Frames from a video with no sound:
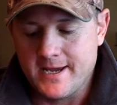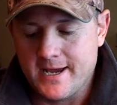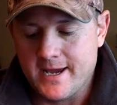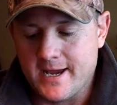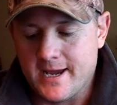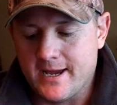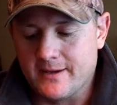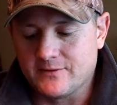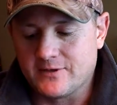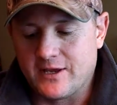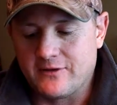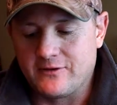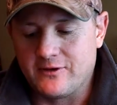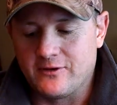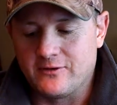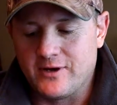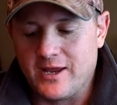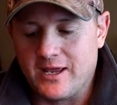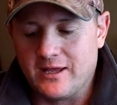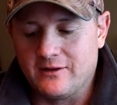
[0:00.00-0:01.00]
I was out the
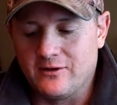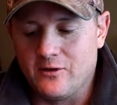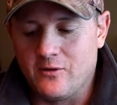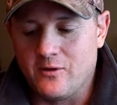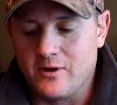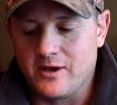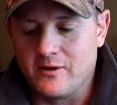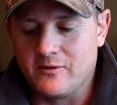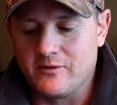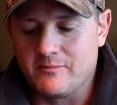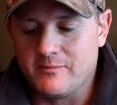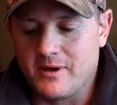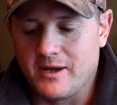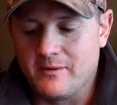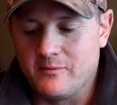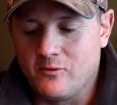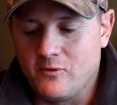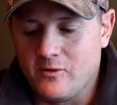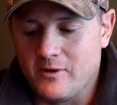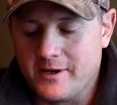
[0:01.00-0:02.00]
other day at La Jolla with
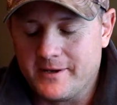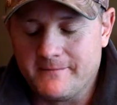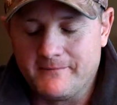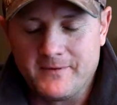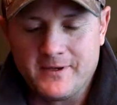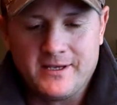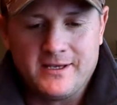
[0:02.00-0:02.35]
my boy,